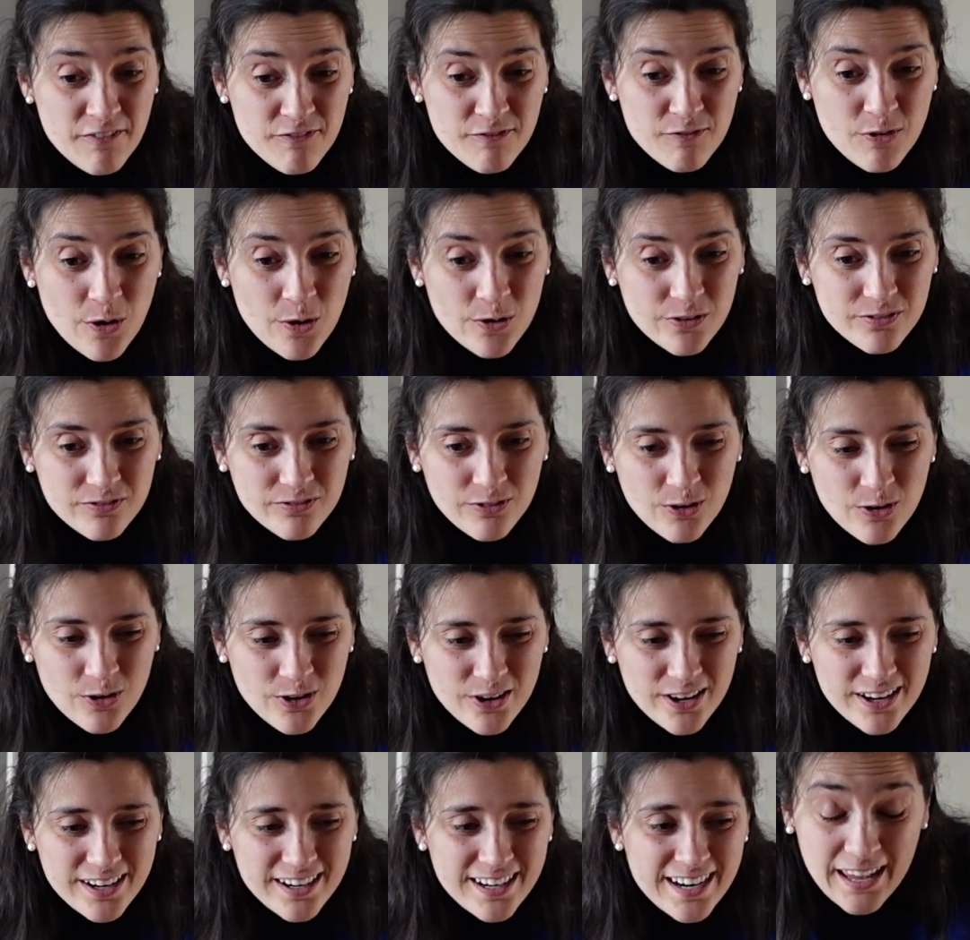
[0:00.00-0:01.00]
vote for,
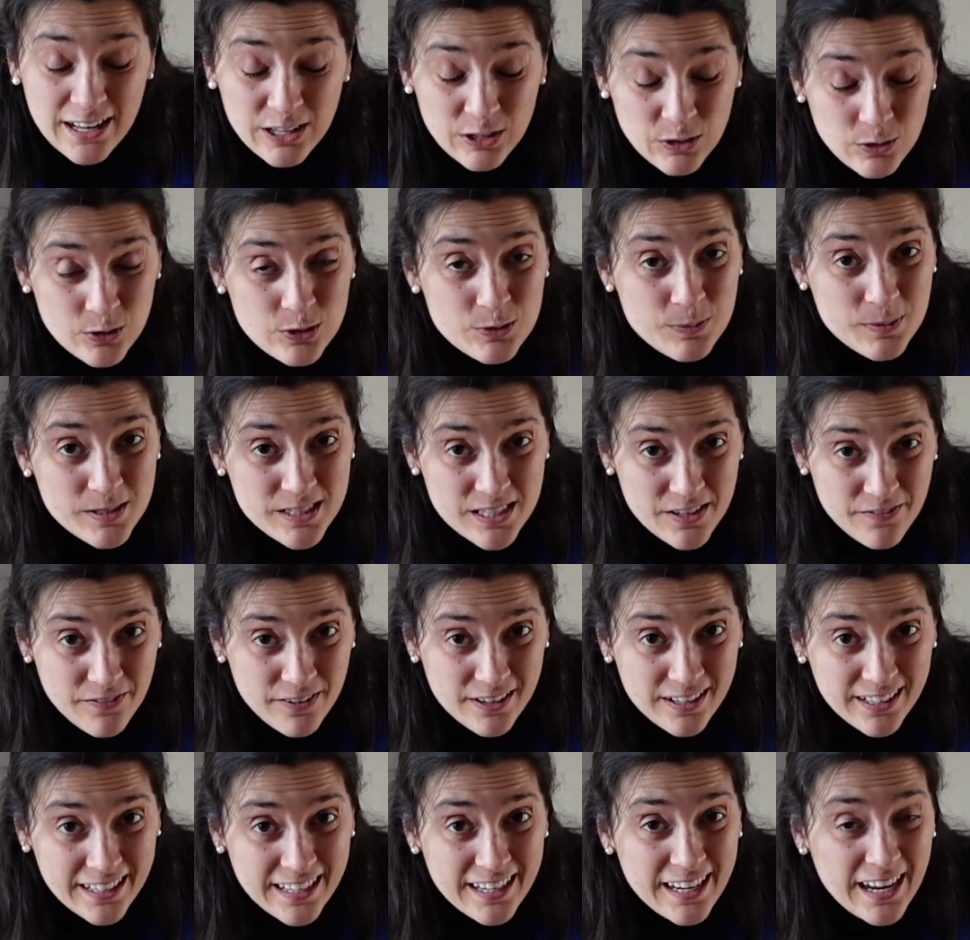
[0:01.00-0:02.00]
and look
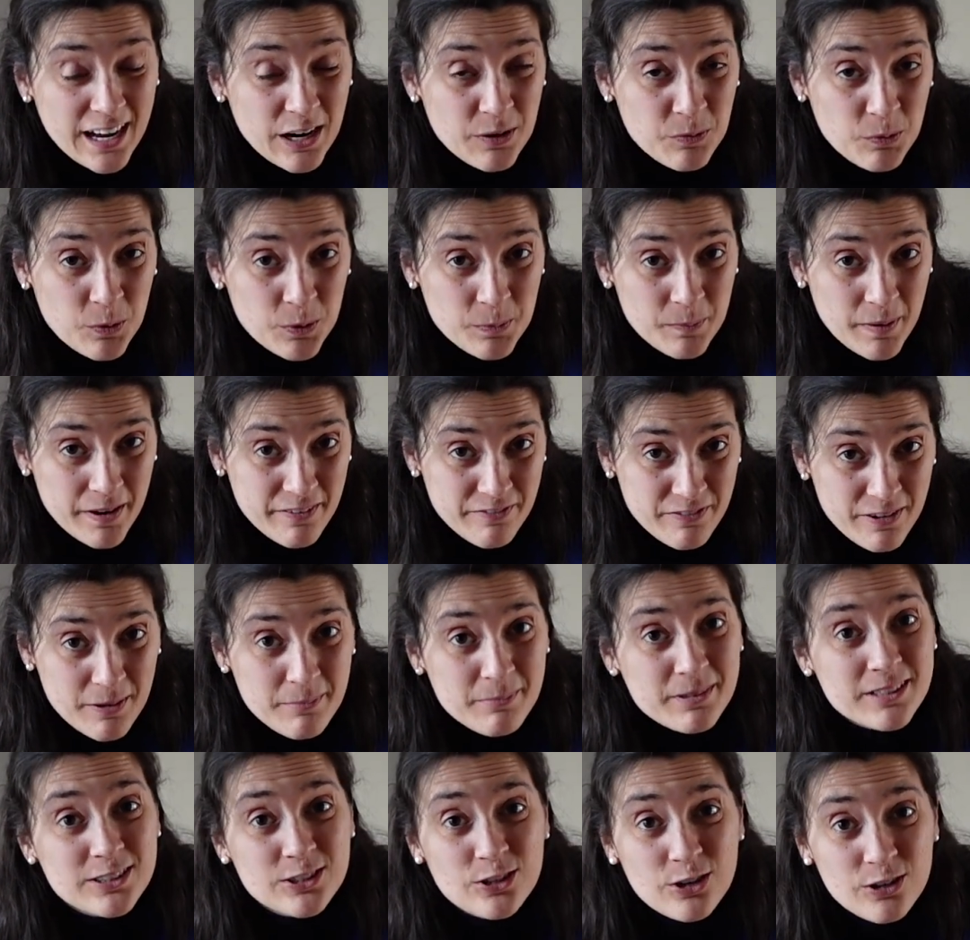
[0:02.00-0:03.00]
specifically at what my
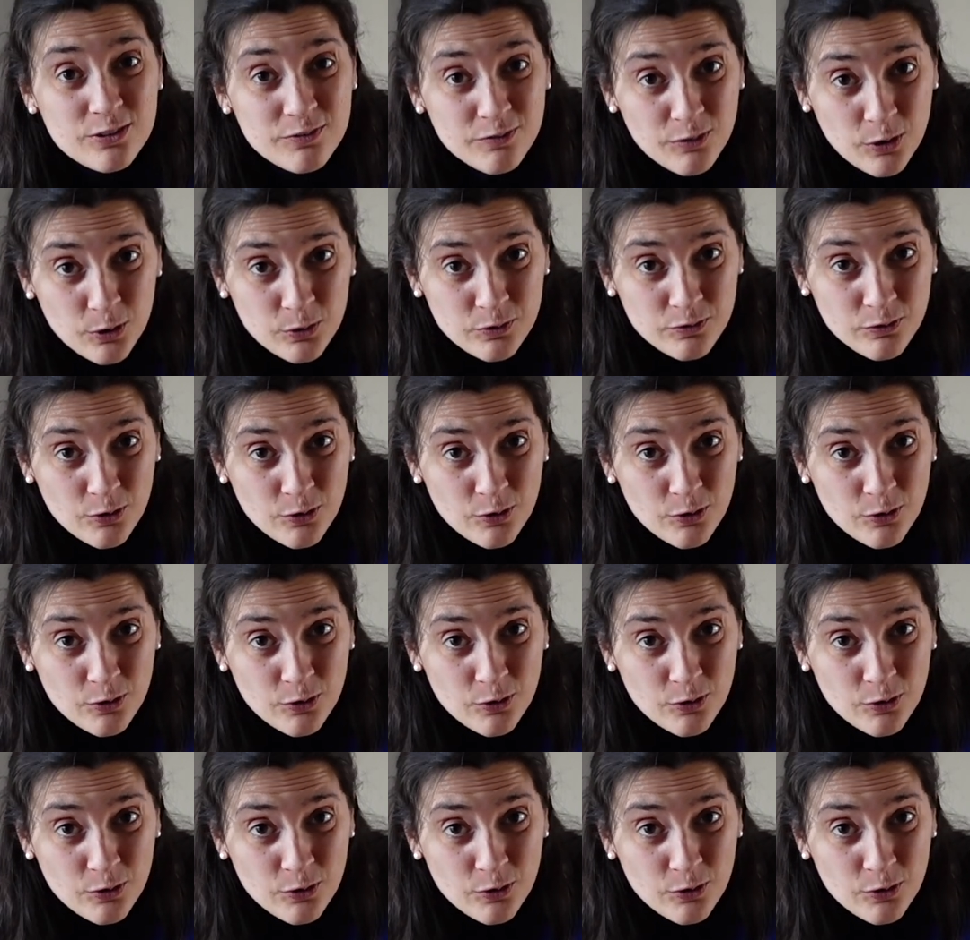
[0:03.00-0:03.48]
family is gonna vote